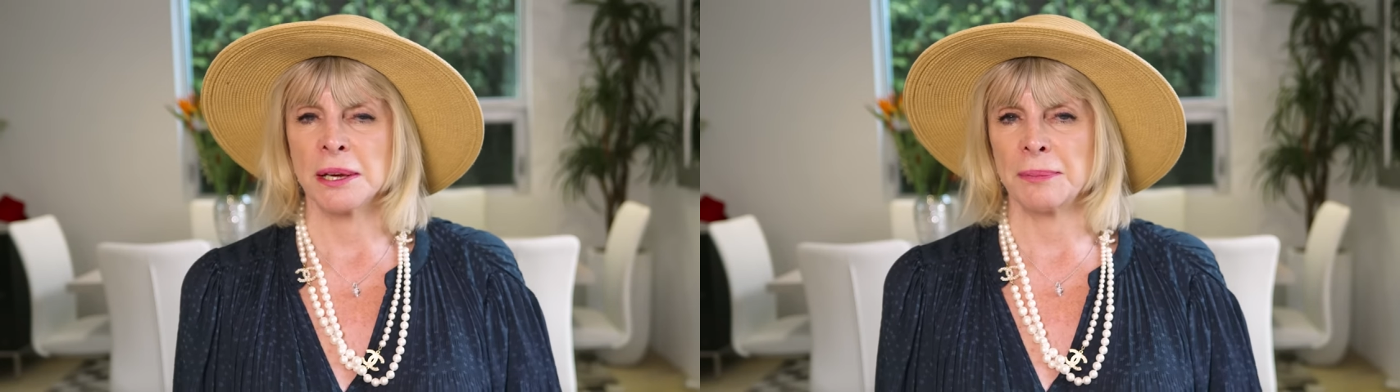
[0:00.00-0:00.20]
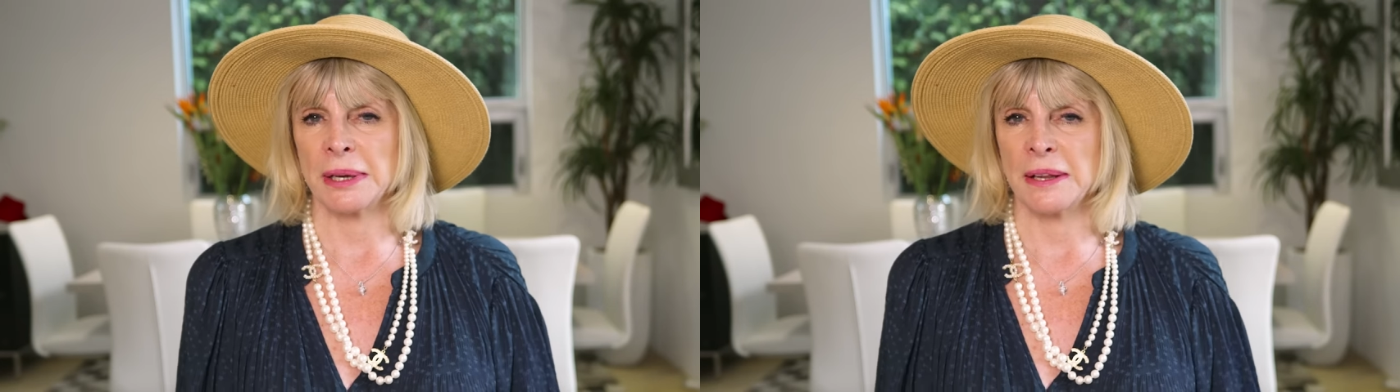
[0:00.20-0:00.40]

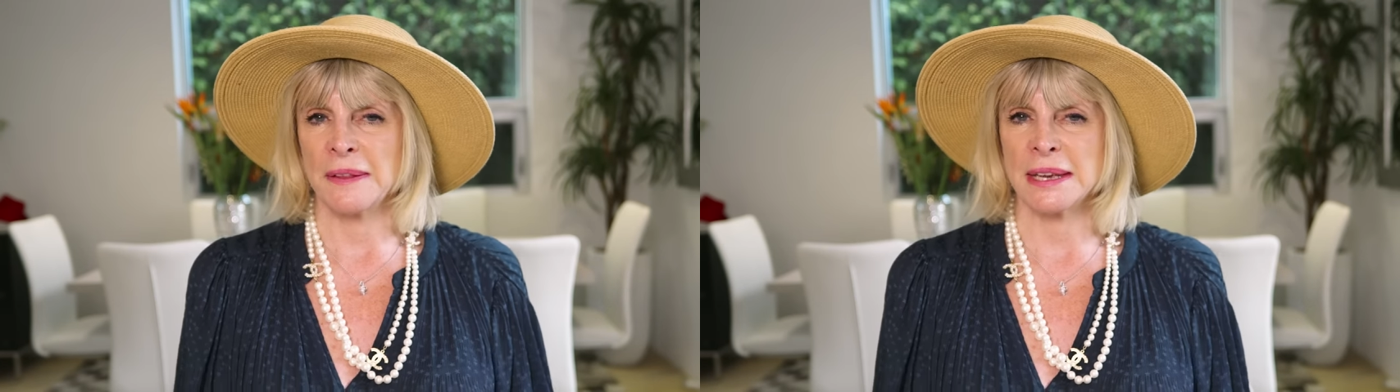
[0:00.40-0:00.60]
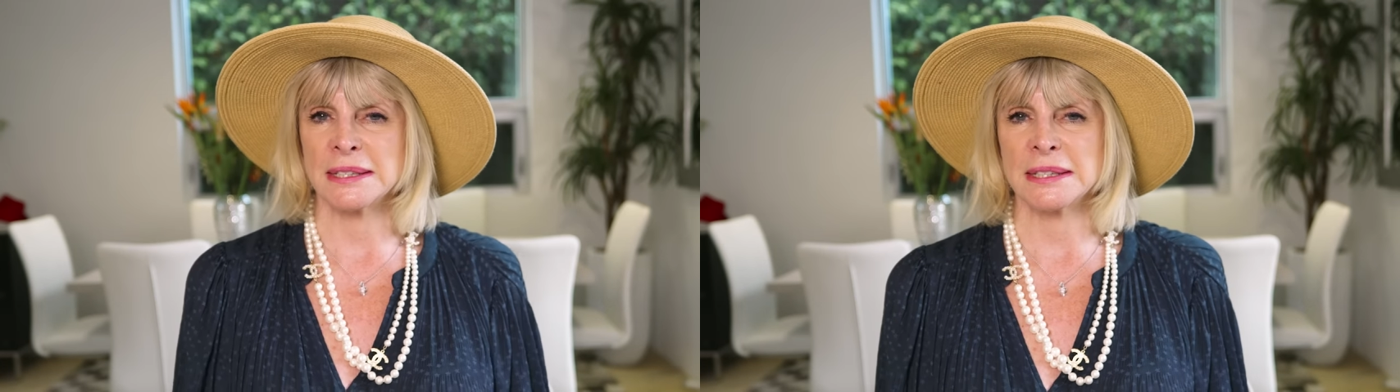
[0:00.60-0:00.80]
Complete
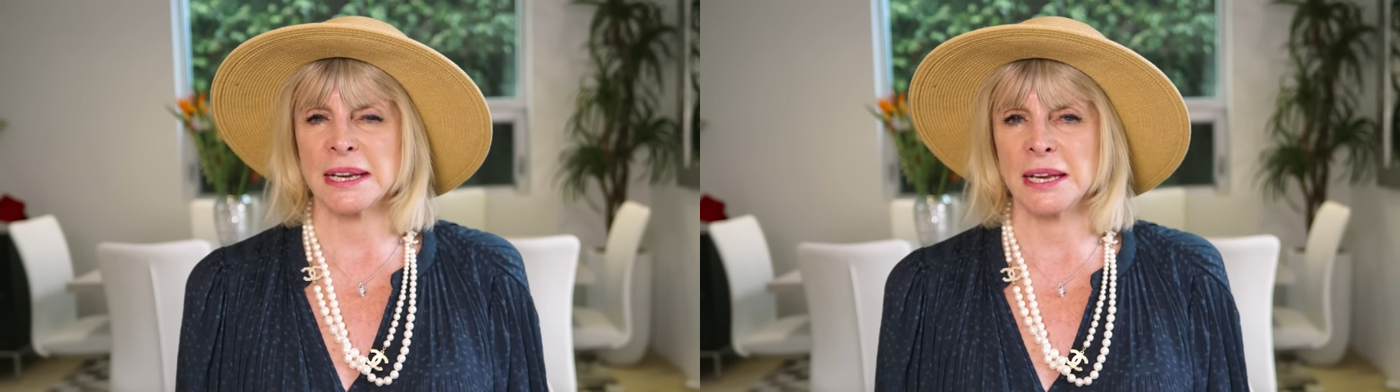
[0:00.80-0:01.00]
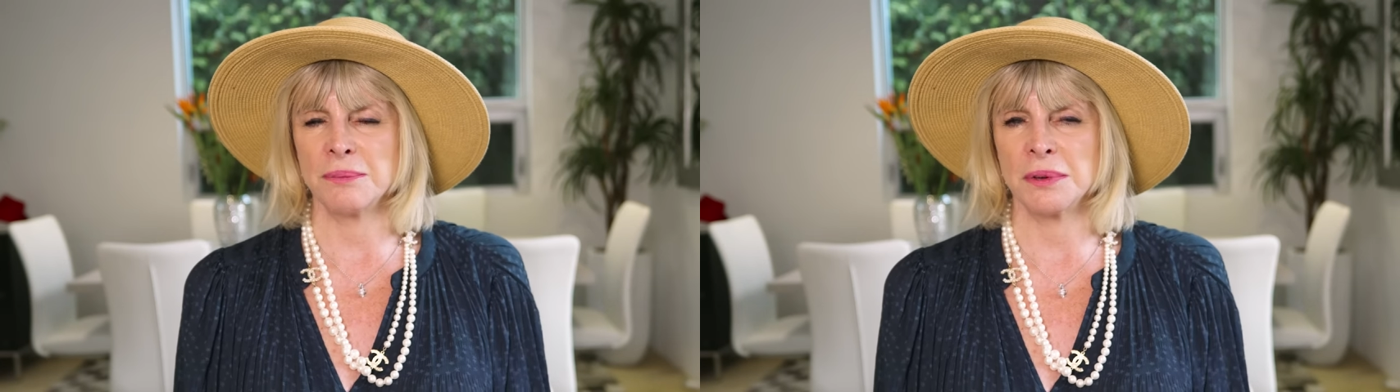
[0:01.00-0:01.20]
that
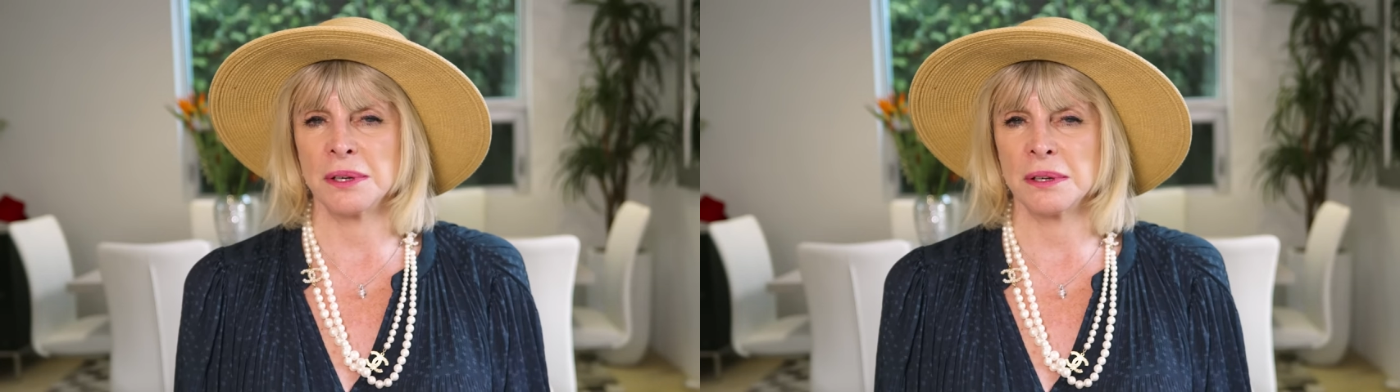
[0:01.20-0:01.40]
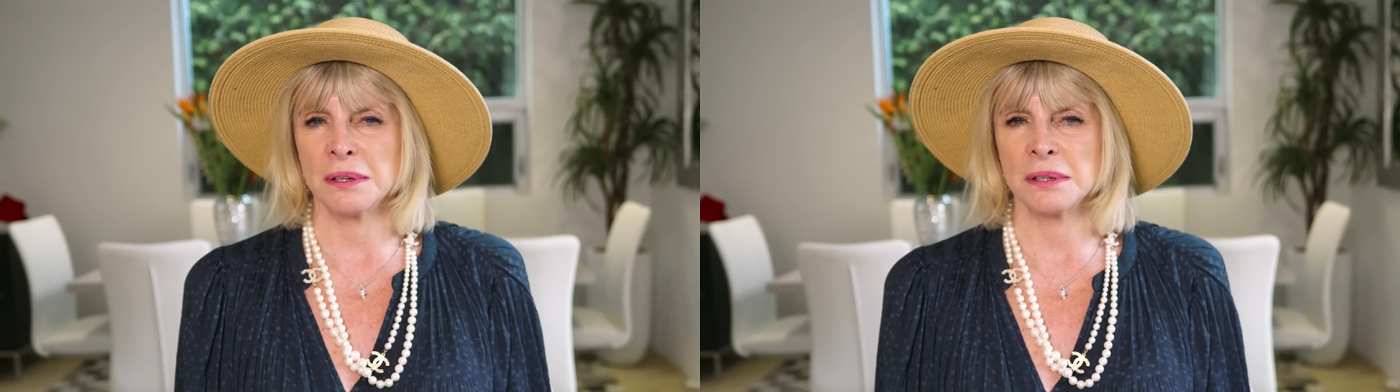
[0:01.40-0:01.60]

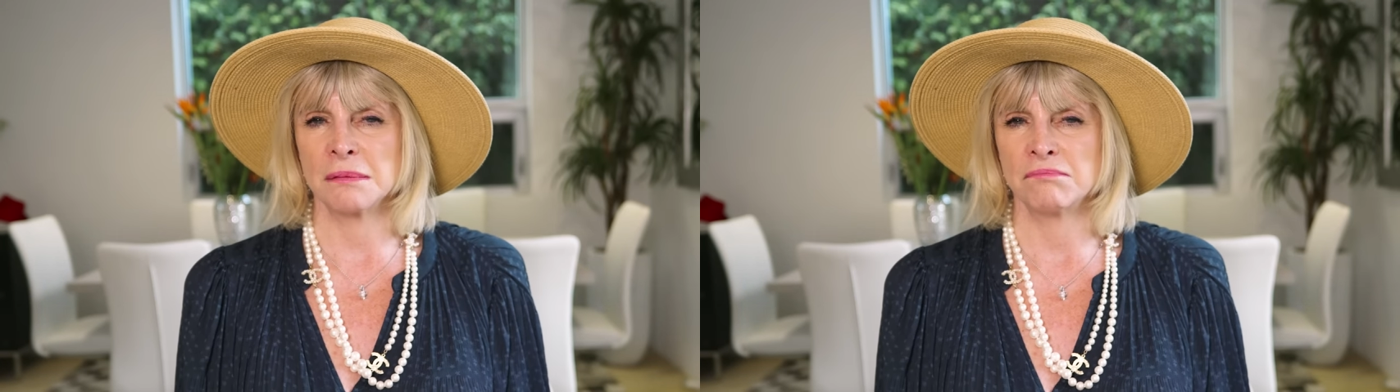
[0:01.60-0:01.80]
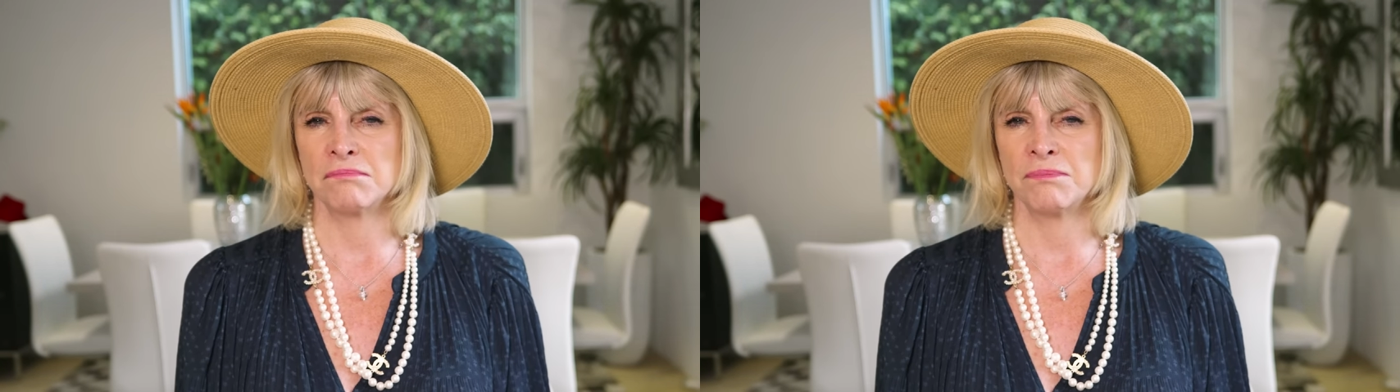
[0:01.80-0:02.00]
statement.
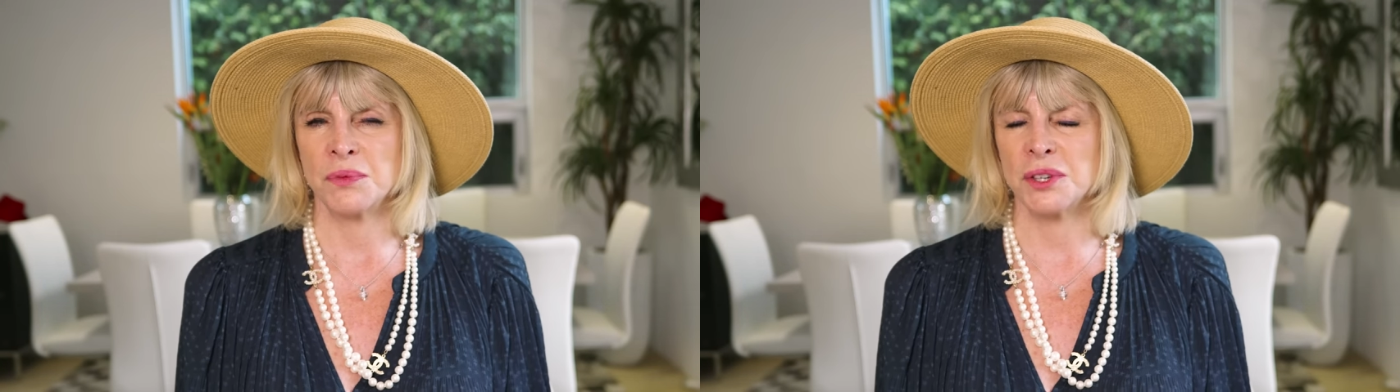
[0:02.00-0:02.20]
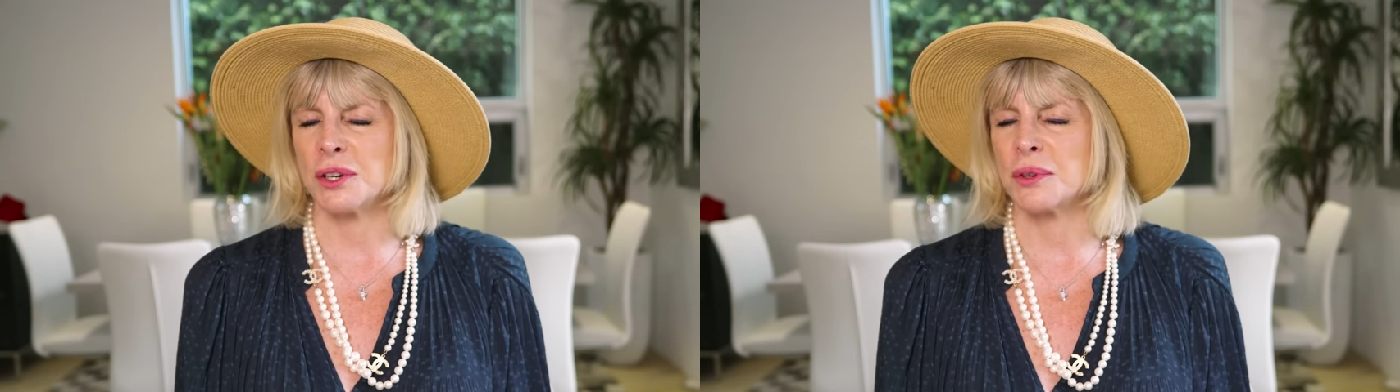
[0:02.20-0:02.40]

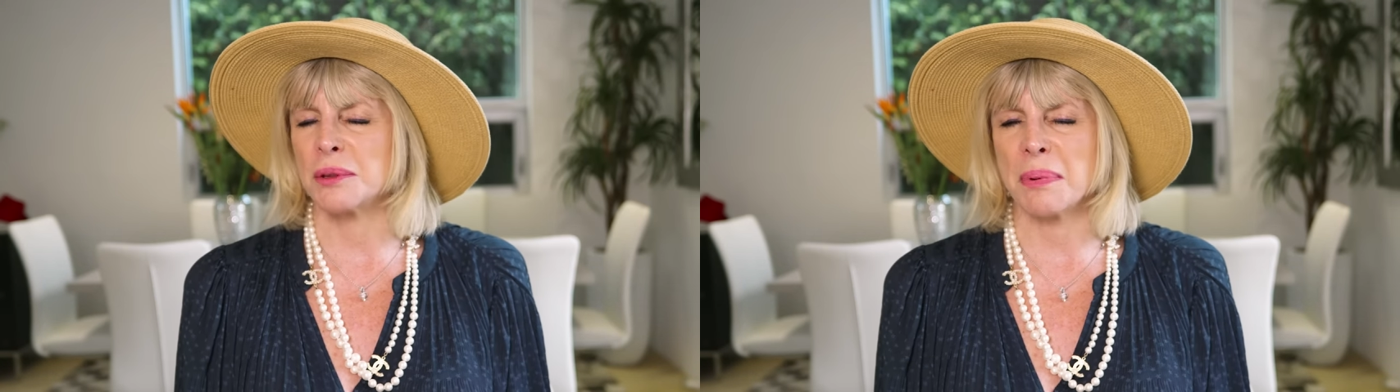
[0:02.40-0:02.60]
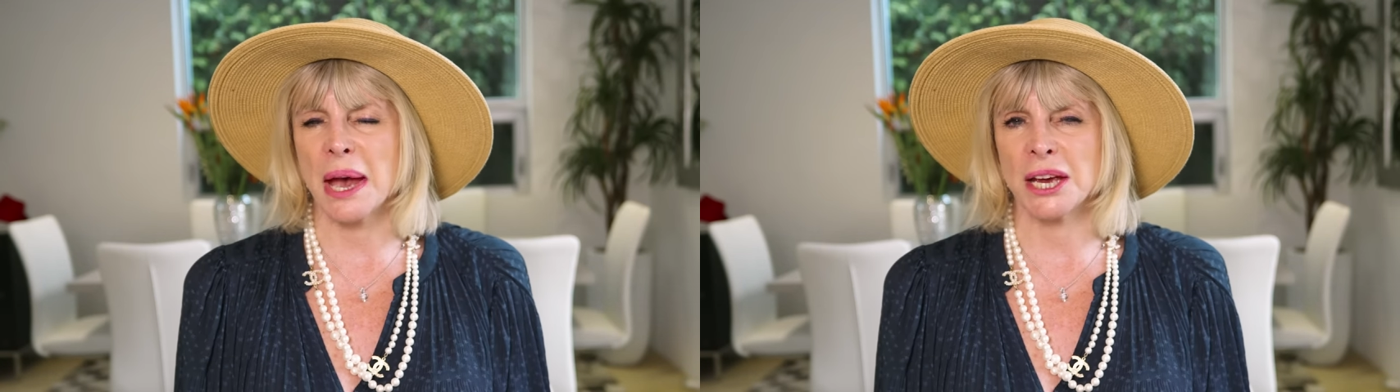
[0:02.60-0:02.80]
Do it
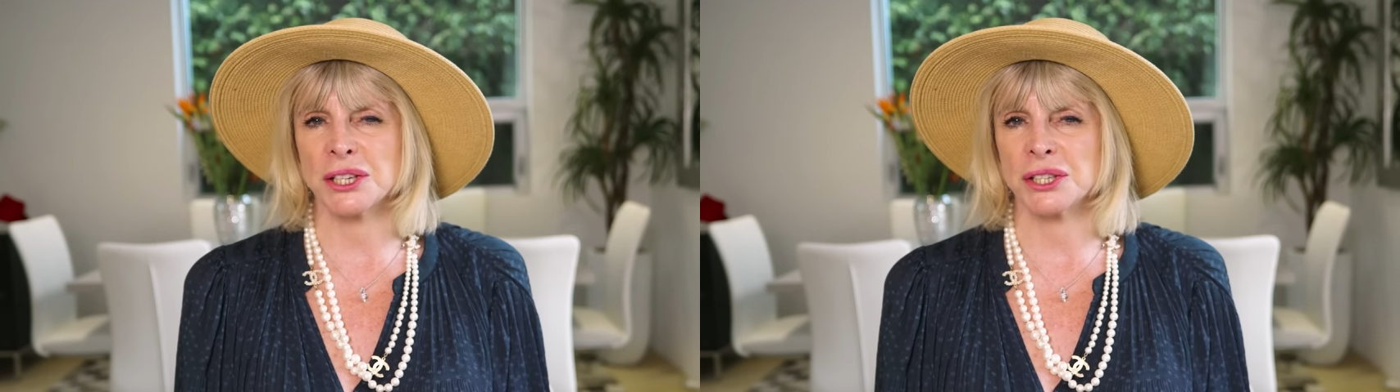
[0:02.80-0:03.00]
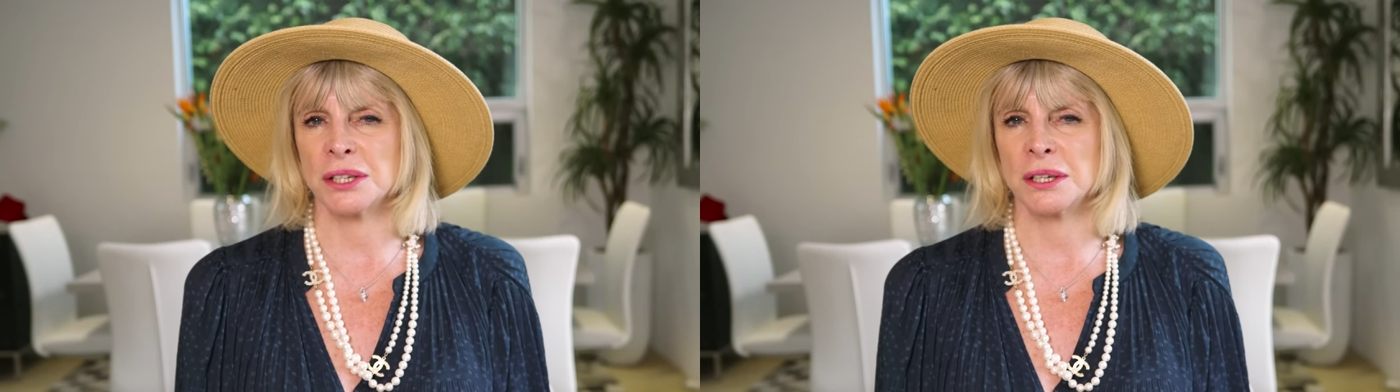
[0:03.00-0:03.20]
with
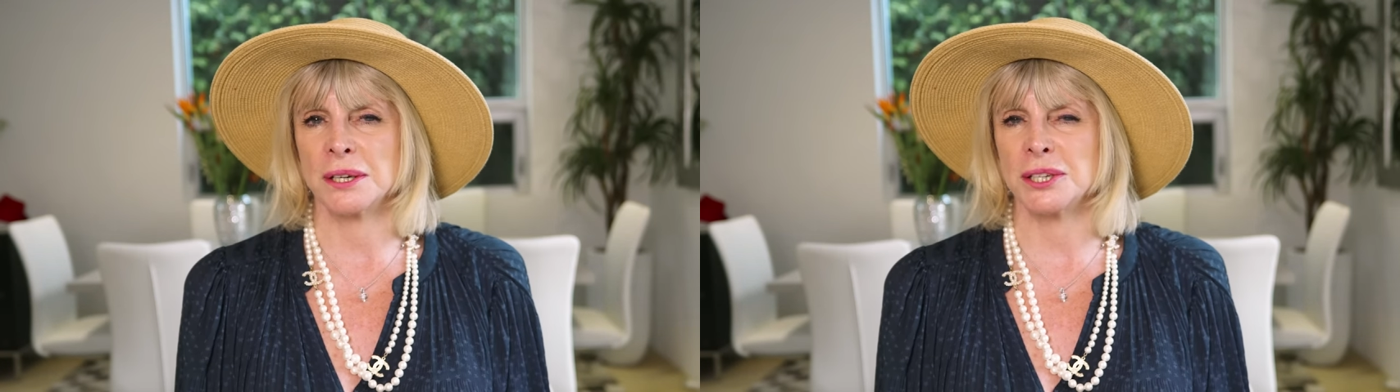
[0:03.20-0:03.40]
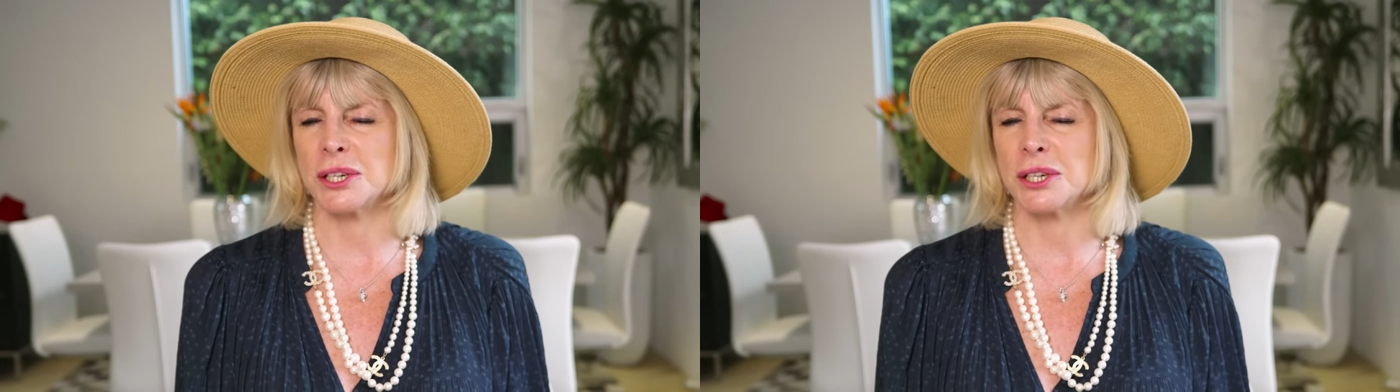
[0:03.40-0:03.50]
passion,